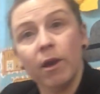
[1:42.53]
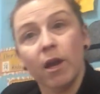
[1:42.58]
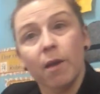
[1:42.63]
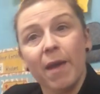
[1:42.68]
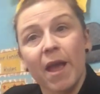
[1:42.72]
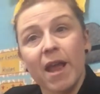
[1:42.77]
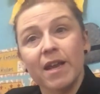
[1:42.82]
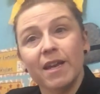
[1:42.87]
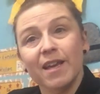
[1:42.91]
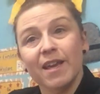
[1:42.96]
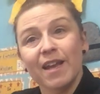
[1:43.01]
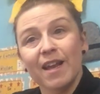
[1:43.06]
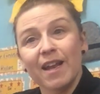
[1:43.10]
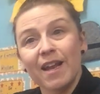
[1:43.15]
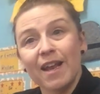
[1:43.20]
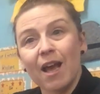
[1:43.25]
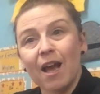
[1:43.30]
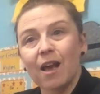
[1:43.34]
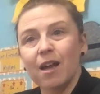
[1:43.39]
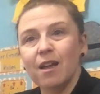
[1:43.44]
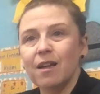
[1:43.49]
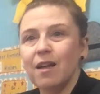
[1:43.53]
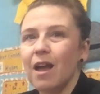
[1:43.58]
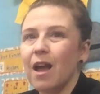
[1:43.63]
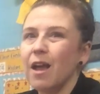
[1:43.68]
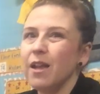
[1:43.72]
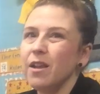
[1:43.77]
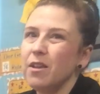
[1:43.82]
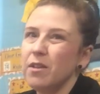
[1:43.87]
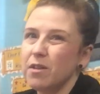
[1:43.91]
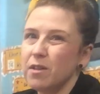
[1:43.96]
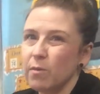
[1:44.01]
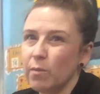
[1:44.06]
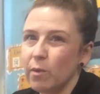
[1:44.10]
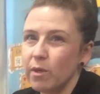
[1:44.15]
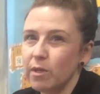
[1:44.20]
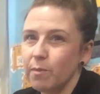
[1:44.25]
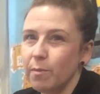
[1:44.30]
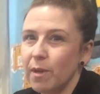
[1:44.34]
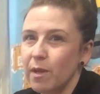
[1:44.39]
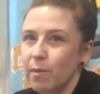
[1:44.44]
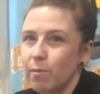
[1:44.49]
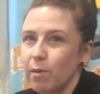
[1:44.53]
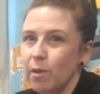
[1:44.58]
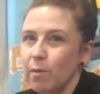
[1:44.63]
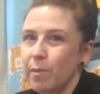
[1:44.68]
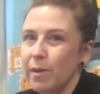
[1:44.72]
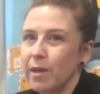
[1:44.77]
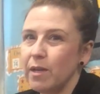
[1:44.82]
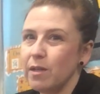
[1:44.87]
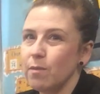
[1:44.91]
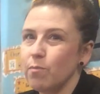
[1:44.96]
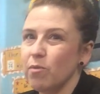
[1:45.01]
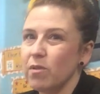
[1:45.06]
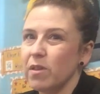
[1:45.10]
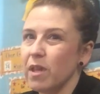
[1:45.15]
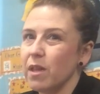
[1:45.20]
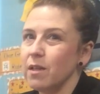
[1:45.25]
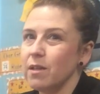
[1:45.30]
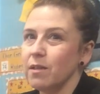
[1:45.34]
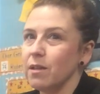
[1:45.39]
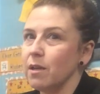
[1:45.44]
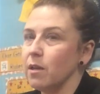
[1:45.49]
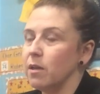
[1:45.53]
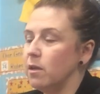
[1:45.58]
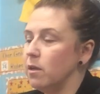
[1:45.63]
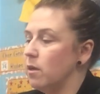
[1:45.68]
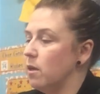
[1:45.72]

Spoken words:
I made earlier. I used to want to be a Blue Peter presenter.